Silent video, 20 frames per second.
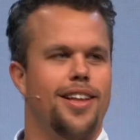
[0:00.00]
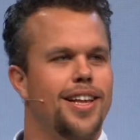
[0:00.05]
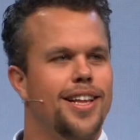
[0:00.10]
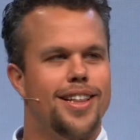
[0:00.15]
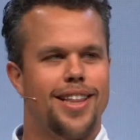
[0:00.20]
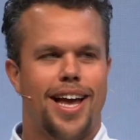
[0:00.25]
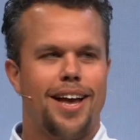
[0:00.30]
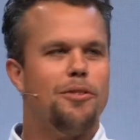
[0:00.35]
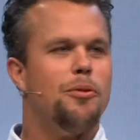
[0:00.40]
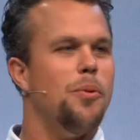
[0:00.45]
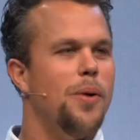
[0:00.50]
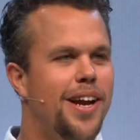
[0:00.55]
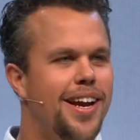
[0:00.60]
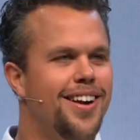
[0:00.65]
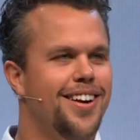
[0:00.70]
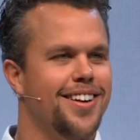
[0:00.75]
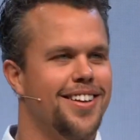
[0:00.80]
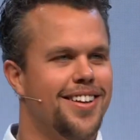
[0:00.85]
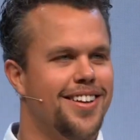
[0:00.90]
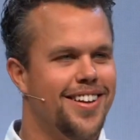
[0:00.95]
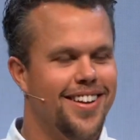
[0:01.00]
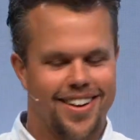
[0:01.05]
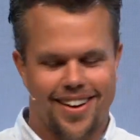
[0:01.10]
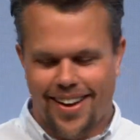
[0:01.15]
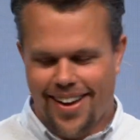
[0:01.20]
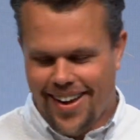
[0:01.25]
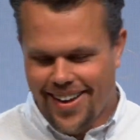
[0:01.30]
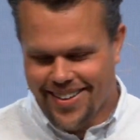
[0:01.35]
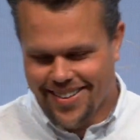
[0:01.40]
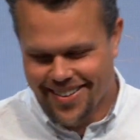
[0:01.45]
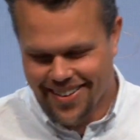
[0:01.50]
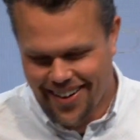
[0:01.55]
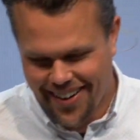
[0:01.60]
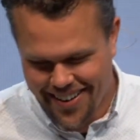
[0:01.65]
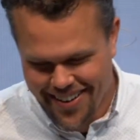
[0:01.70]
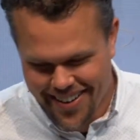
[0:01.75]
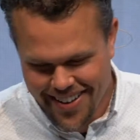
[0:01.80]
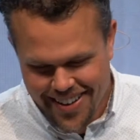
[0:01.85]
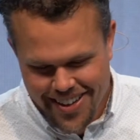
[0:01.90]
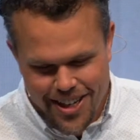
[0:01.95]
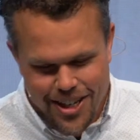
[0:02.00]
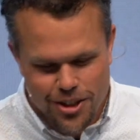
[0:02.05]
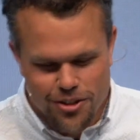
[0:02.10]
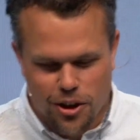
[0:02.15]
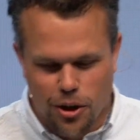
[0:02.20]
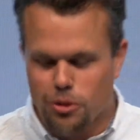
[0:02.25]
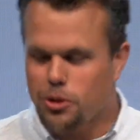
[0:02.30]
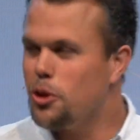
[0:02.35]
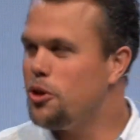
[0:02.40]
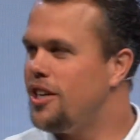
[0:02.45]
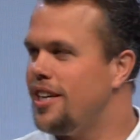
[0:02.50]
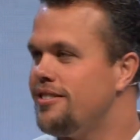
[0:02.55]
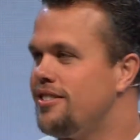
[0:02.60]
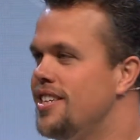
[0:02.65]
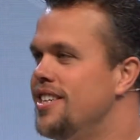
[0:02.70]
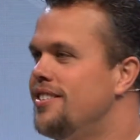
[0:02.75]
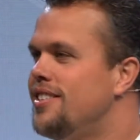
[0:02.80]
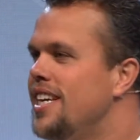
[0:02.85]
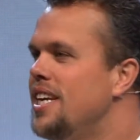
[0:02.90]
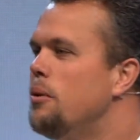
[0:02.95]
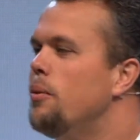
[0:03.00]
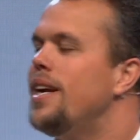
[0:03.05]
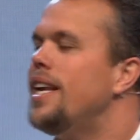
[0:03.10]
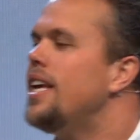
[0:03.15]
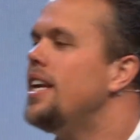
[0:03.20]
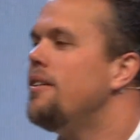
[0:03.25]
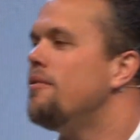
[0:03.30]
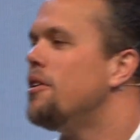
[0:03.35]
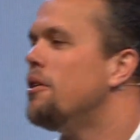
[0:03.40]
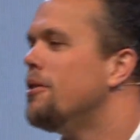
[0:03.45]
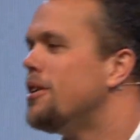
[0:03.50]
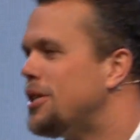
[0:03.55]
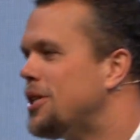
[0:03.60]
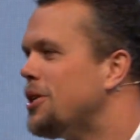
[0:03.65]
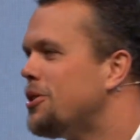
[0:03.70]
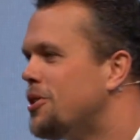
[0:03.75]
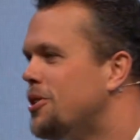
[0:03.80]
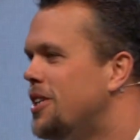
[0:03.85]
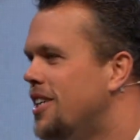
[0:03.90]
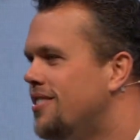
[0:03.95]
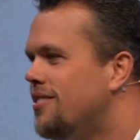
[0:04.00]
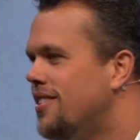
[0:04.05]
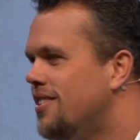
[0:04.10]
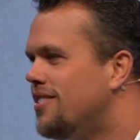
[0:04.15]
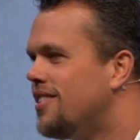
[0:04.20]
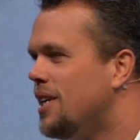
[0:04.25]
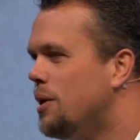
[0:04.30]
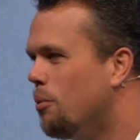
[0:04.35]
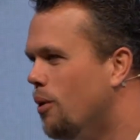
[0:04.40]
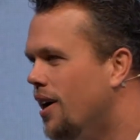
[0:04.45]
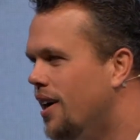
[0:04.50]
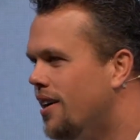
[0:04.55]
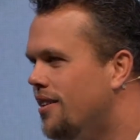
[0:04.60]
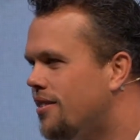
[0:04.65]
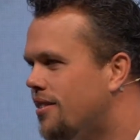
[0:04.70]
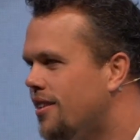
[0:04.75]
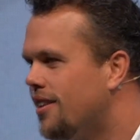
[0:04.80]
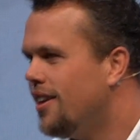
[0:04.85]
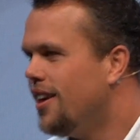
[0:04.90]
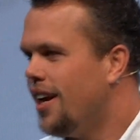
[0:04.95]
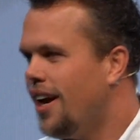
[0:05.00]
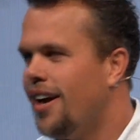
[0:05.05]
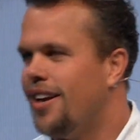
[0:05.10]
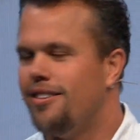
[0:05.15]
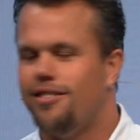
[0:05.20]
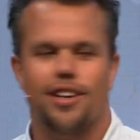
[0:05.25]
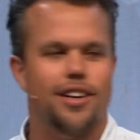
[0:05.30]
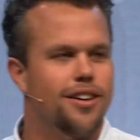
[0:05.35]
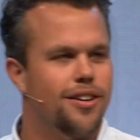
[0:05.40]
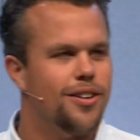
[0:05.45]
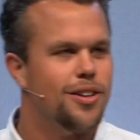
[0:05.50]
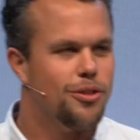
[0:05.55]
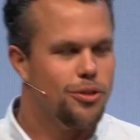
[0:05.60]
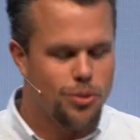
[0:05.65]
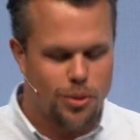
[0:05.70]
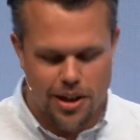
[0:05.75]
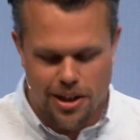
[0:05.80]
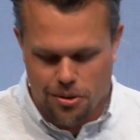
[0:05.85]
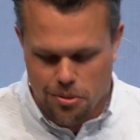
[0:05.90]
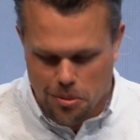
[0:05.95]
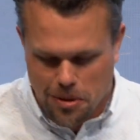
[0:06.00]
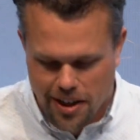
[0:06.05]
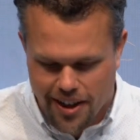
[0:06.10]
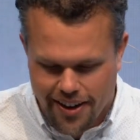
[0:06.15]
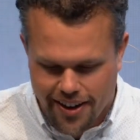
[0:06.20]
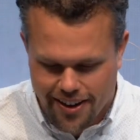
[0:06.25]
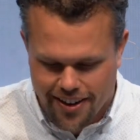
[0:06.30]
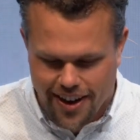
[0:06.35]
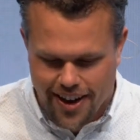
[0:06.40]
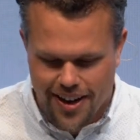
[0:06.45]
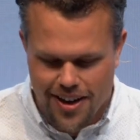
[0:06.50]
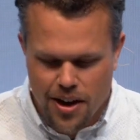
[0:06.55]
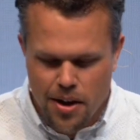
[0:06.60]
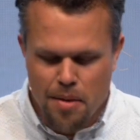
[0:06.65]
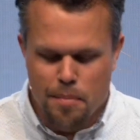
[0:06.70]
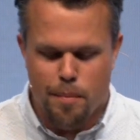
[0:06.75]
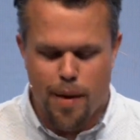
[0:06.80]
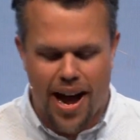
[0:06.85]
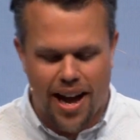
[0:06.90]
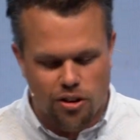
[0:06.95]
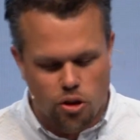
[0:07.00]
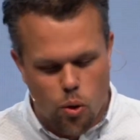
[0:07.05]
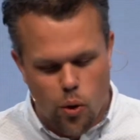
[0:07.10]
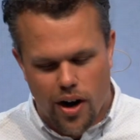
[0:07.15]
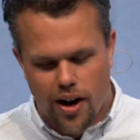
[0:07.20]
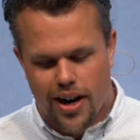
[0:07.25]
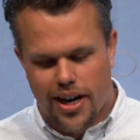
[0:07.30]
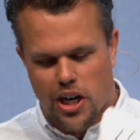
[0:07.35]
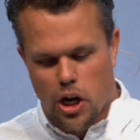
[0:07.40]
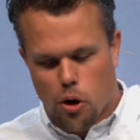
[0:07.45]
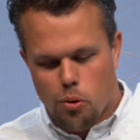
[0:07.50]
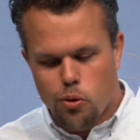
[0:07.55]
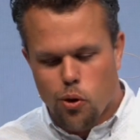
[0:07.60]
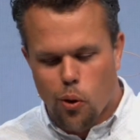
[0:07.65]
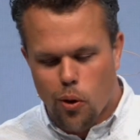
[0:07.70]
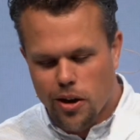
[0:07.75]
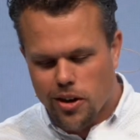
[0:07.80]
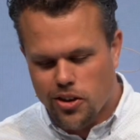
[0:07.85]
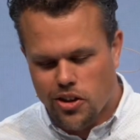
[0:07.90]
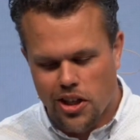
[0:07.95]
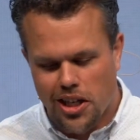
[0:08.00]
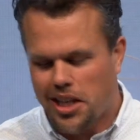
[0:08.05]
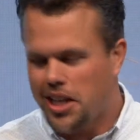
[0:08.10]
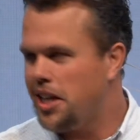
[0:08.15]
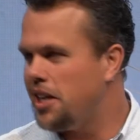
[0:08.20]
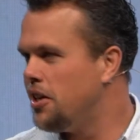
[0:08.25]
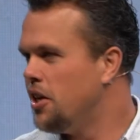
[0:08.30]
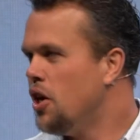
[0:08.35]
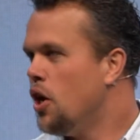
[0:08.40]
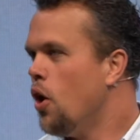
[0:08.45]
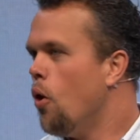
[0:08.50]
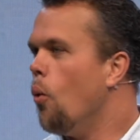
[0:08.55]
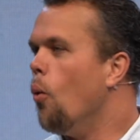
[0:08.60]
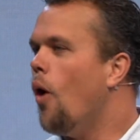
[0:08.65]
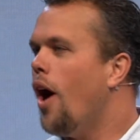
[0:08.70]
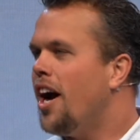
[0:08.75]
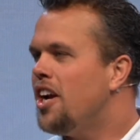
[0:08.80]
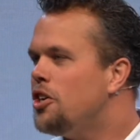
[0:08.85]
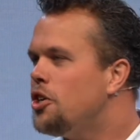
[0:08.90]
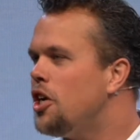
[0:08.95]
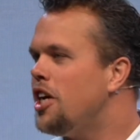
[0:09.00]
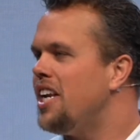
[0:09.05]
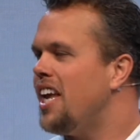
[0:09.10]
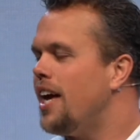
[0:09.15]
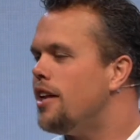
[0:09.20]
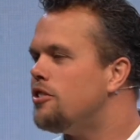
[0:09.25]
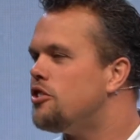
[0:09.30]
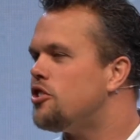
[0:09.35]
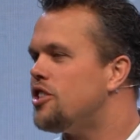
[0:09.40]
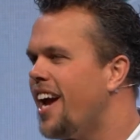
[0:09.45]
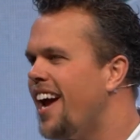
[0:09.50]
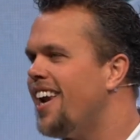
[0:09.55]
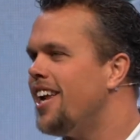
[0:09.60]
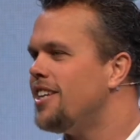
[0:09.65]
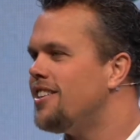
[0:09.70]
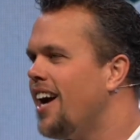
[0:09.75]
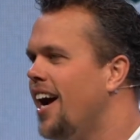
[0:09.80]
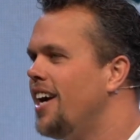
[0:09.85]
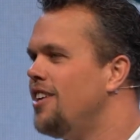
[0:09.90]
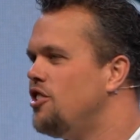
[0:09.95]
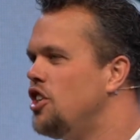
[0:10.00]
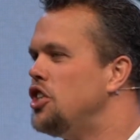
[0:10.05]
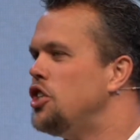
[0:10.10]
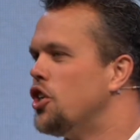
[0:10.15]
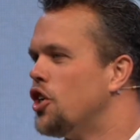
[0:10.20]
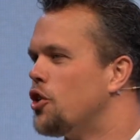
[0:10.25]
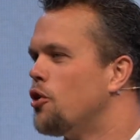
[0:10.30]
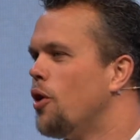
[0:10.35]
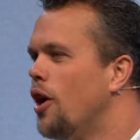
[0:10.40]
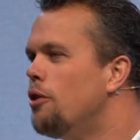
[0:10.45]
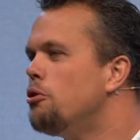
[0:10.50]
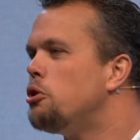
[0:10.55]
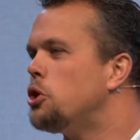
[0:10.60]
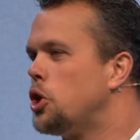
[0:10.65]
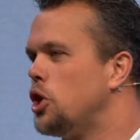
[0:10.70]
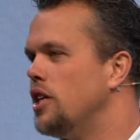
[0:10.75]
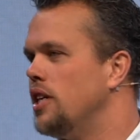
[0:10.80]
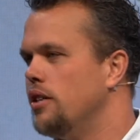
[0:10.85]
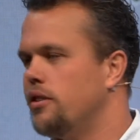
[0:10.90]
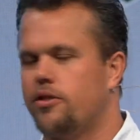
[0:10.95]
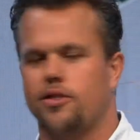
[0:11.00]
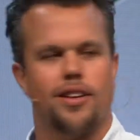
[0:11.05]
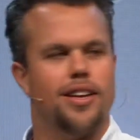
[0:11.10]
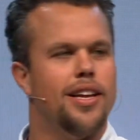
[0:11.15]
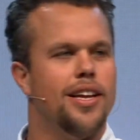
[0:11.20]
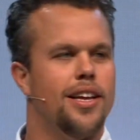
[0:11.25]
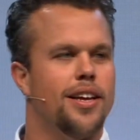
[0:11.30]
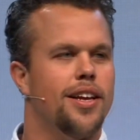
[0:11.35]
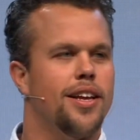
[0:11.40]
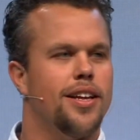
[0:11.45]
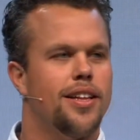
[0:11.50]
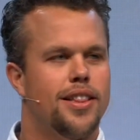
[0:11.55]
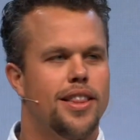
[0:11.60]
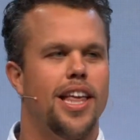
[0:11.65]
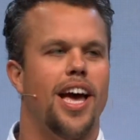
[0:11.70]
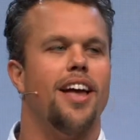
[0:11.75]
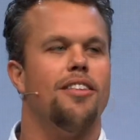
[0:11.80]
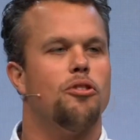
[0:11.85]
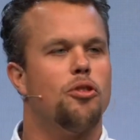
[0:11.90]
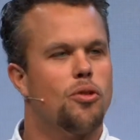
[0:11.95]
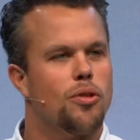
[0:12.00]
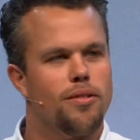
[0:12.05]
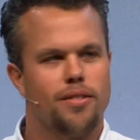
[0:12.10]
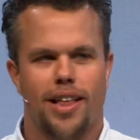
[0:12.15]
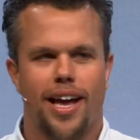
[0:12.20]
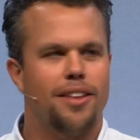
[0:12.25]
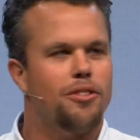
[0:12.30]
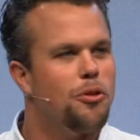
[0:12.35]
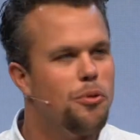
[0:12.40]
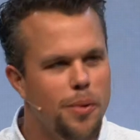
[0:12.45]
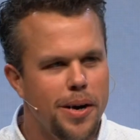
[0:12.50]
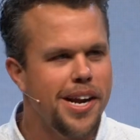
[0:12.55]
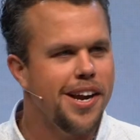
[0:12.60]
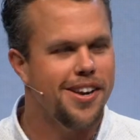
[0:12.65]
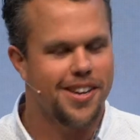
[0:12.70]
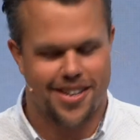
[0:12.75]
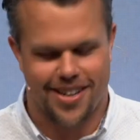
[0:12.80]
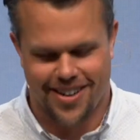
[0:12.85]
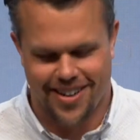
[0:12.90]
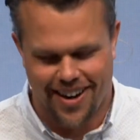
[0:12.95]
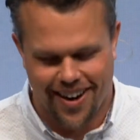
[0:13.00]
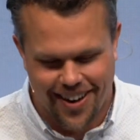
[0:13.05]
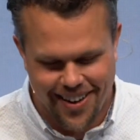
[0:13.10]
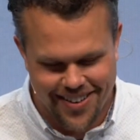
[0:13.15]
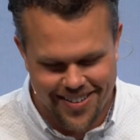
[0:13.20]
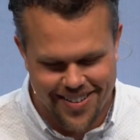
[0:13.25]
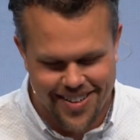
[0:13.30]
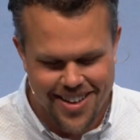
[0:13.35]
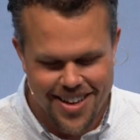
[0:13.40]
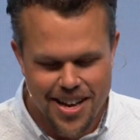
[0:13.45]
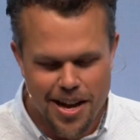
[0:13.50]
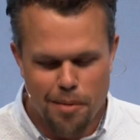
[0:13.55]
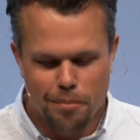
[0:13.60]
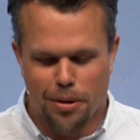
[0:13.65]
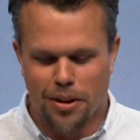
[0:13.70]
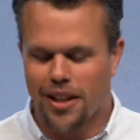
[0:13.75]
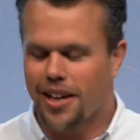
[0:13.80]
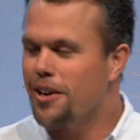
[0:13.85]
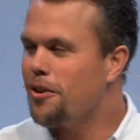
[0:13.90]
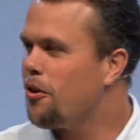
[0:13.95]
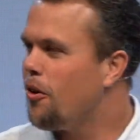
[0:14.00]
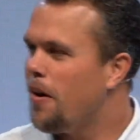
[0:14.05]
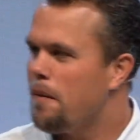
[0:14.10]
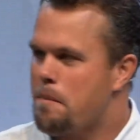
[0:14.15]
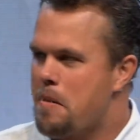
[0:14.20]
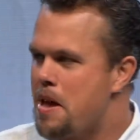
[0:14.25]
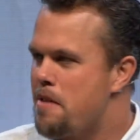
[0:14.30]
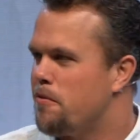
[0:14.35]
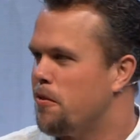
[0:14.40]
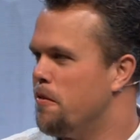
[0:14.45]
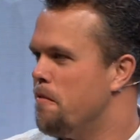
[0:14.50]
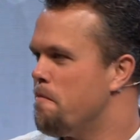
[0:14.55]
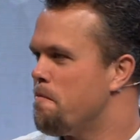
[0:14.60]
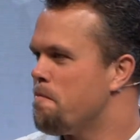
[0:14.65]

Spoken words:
That's weird, all right? Social distancing, we didn't even know what social distancing was until 2020, right? Mask wearing, home quarantining, washing and sanitizing your groceries. That's weird, right? Political upheaval,